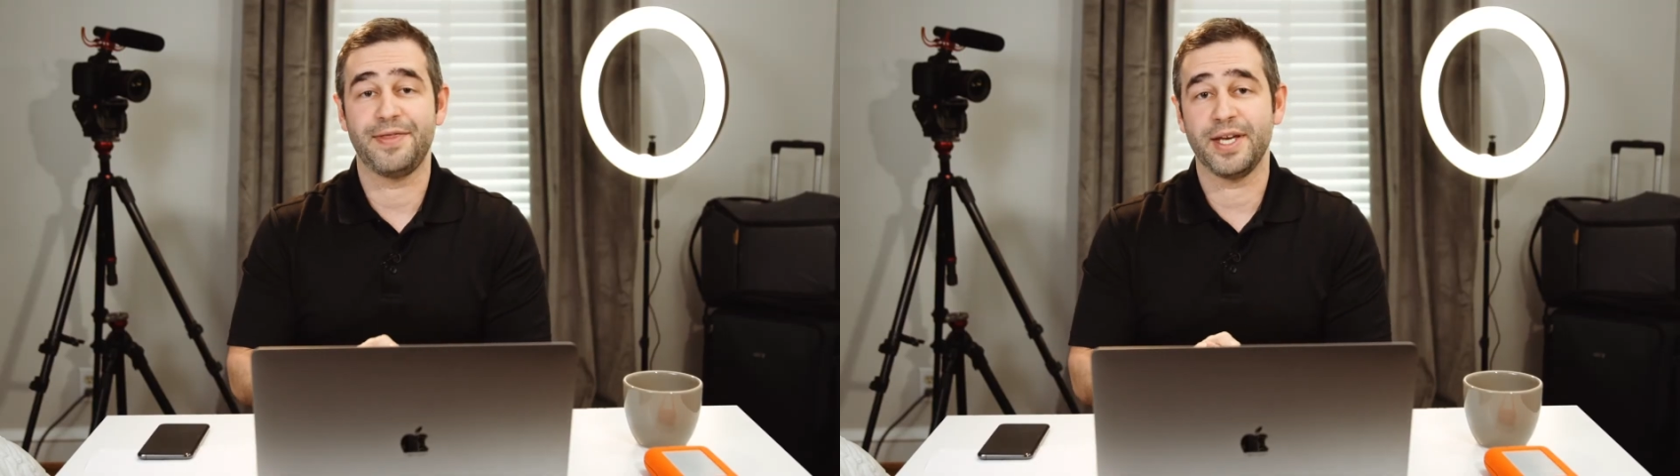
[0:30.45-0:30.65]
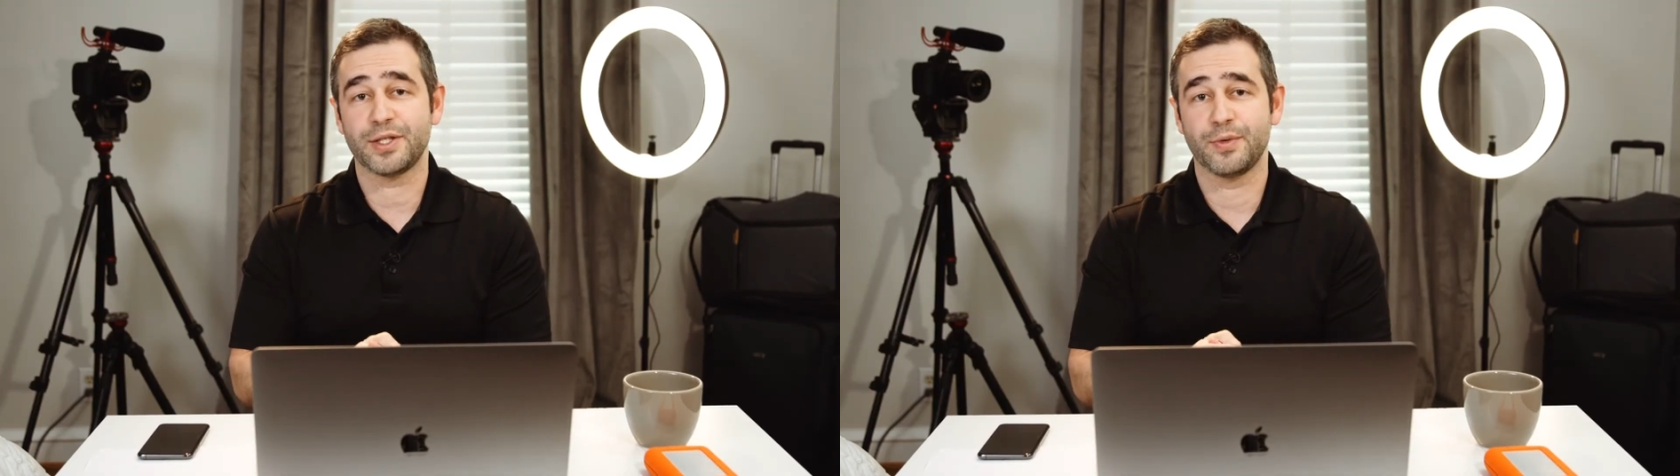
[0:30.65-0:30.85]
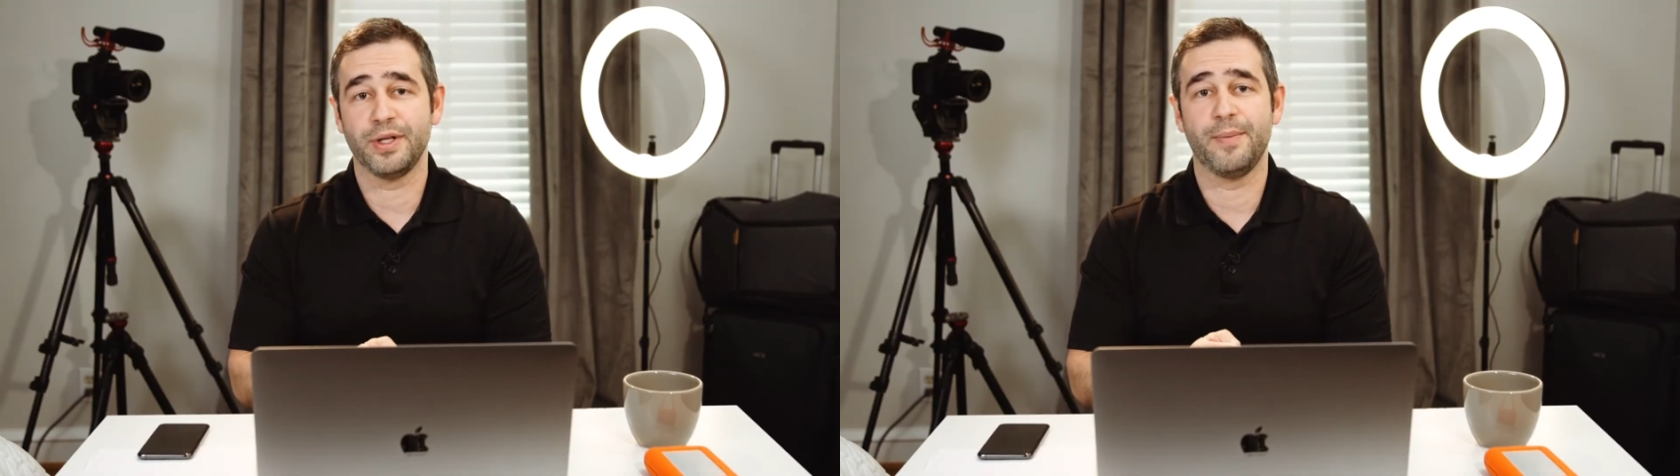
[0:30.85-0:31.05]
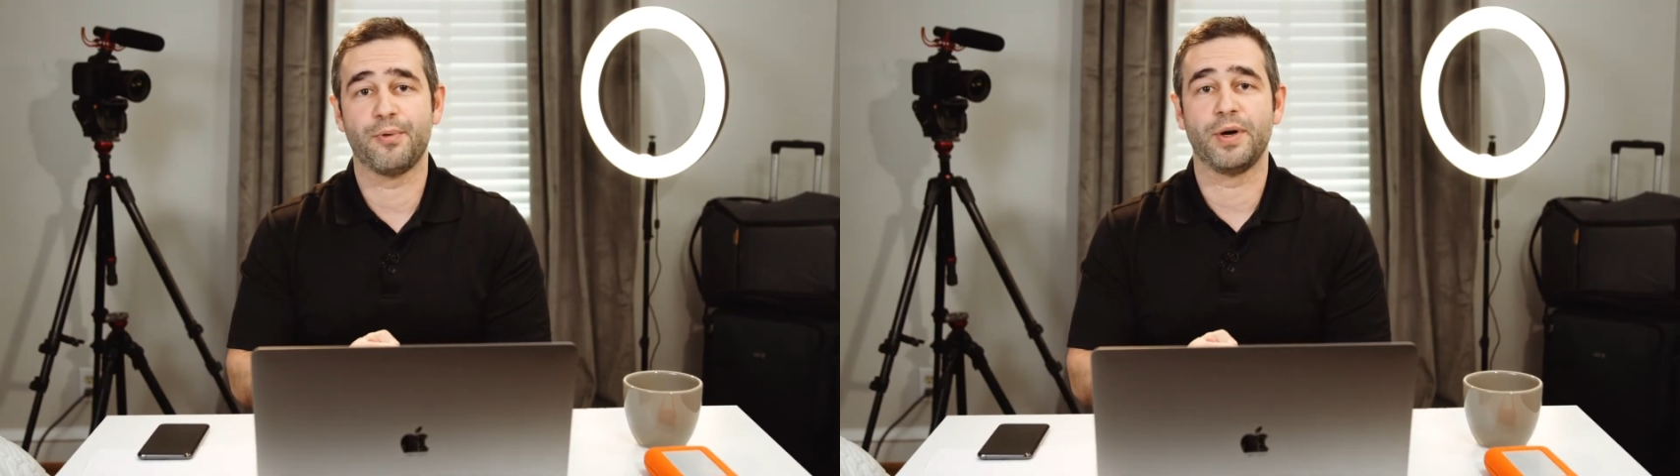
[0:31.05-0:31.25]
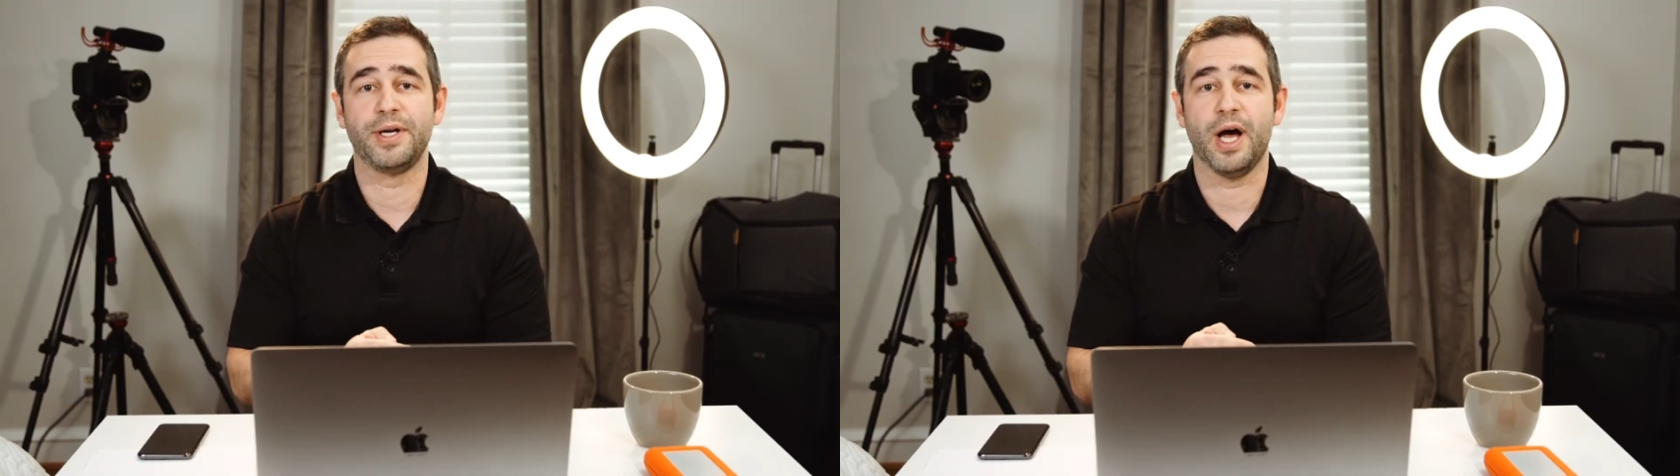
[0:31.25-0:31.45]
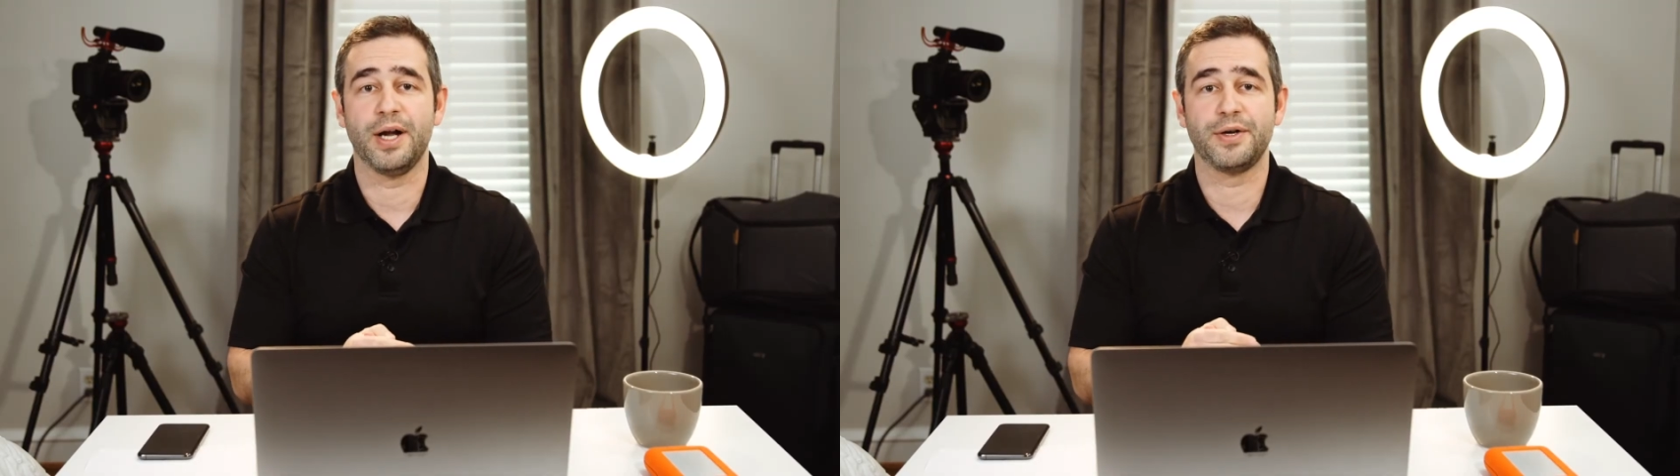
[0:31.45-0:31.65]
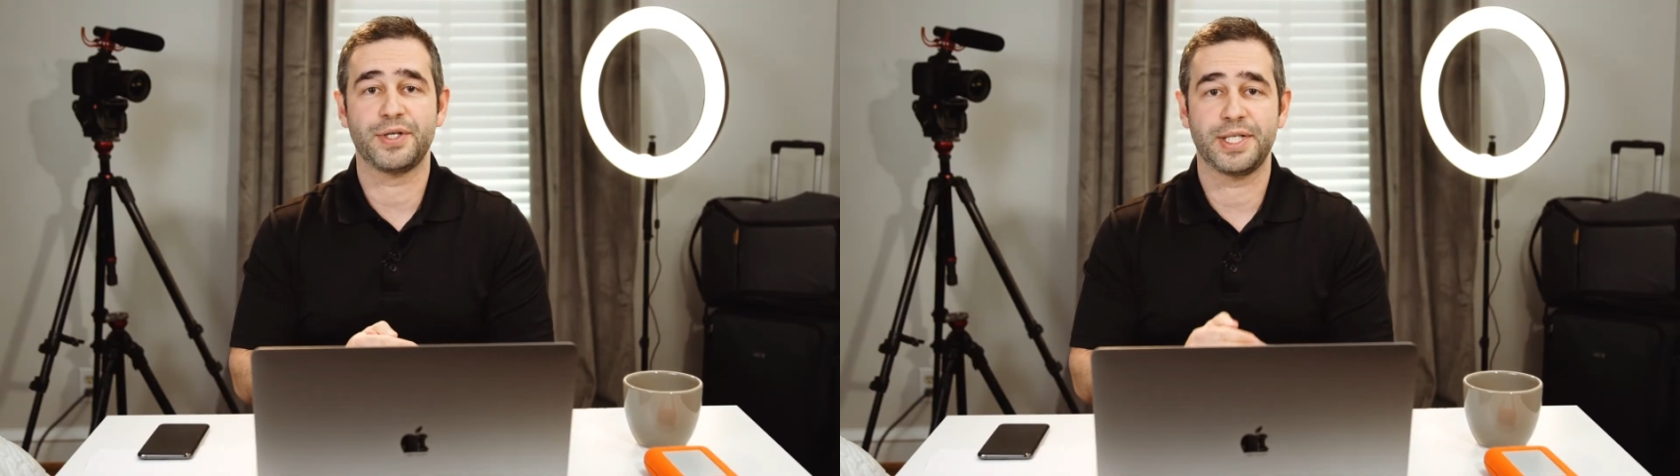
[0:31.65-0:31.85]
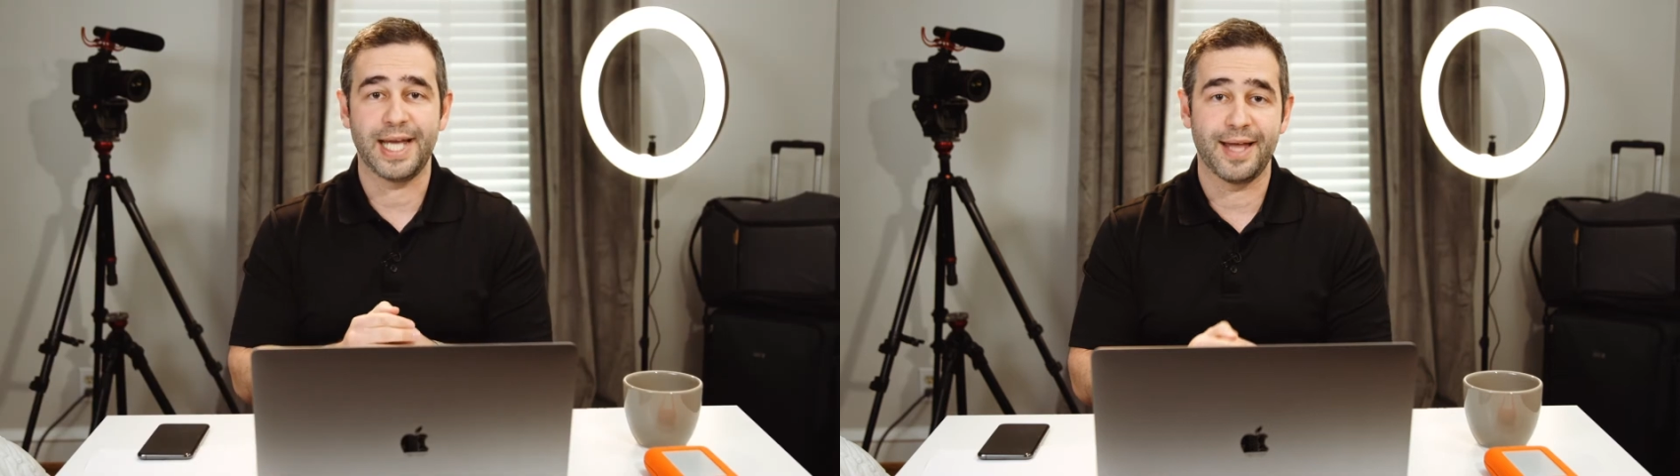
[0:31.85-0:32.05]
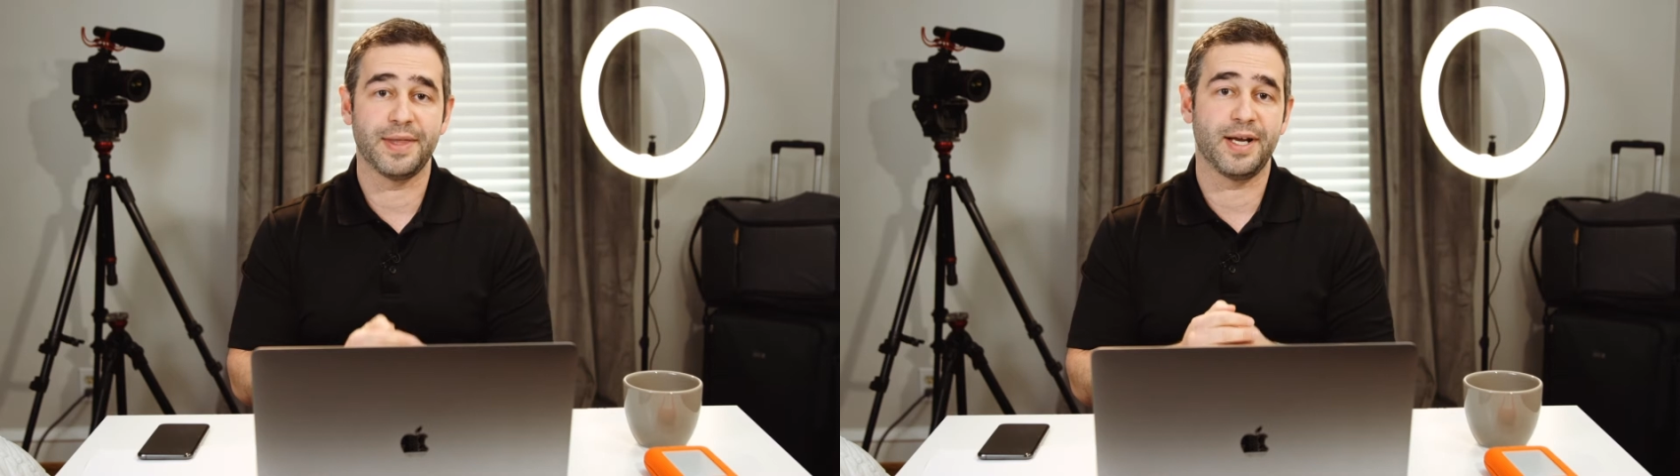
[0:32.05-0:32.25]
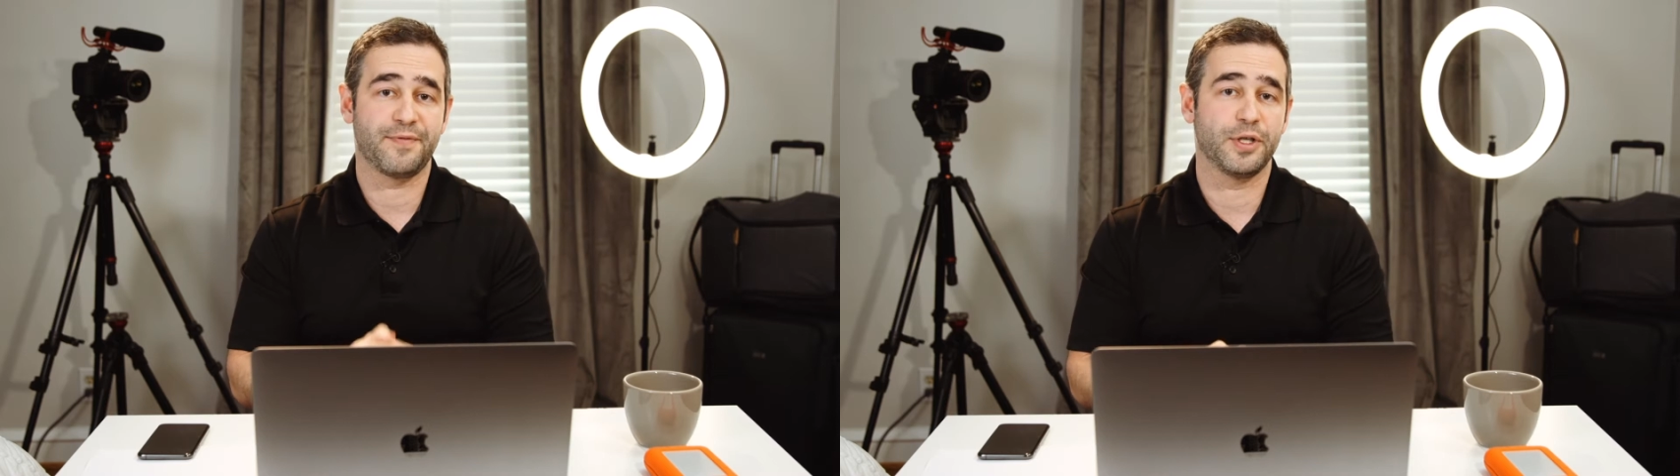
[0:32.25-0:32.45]
I think it's really important to understand
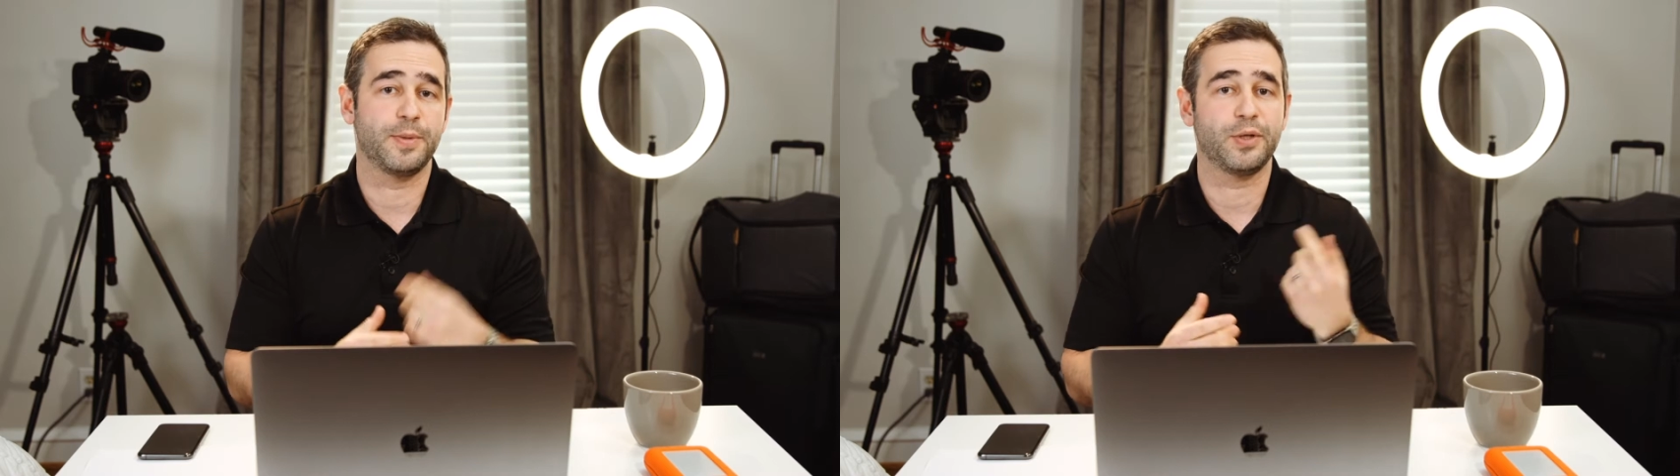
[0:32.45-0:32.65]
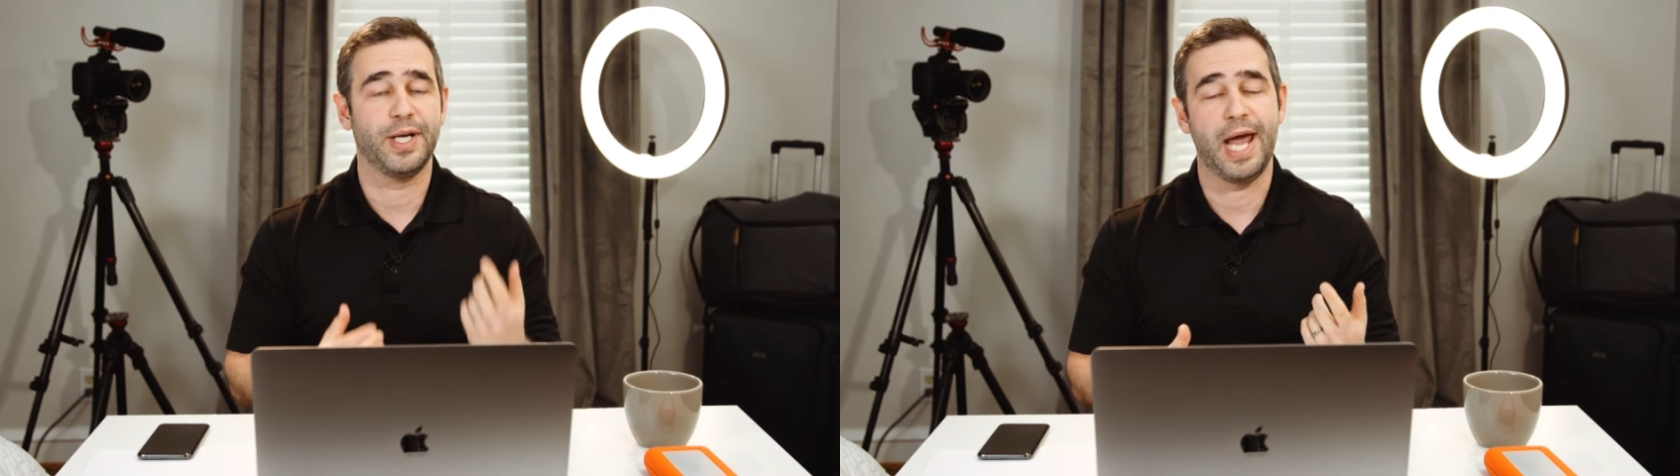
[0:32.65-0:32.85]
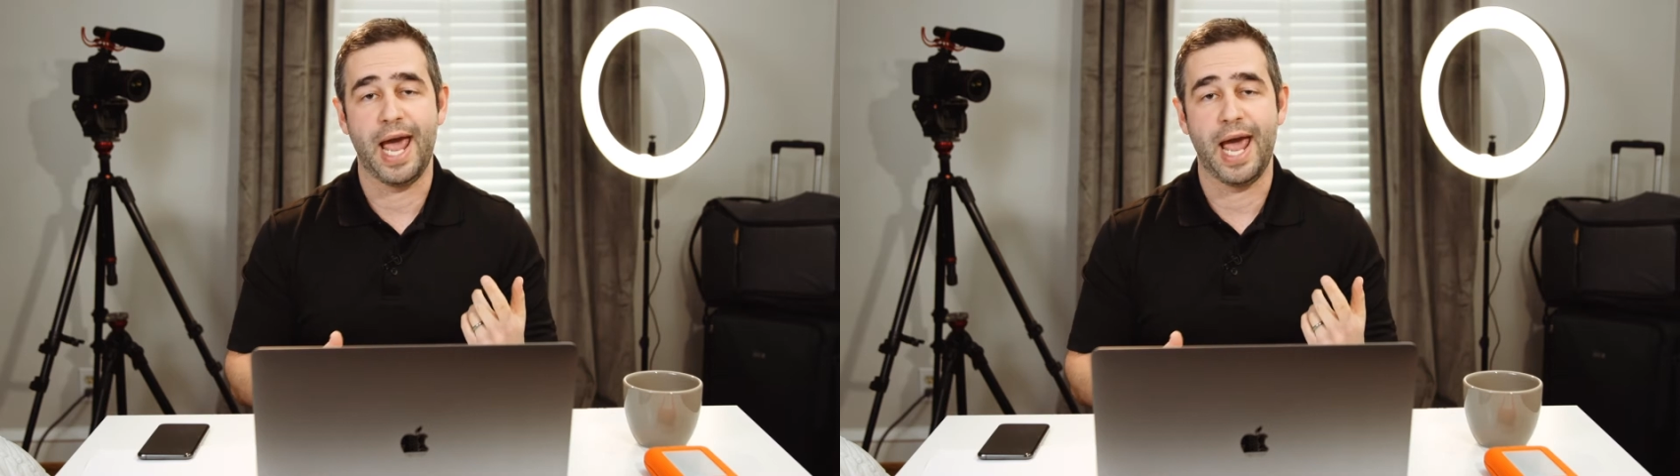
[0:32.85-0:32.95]
the difference between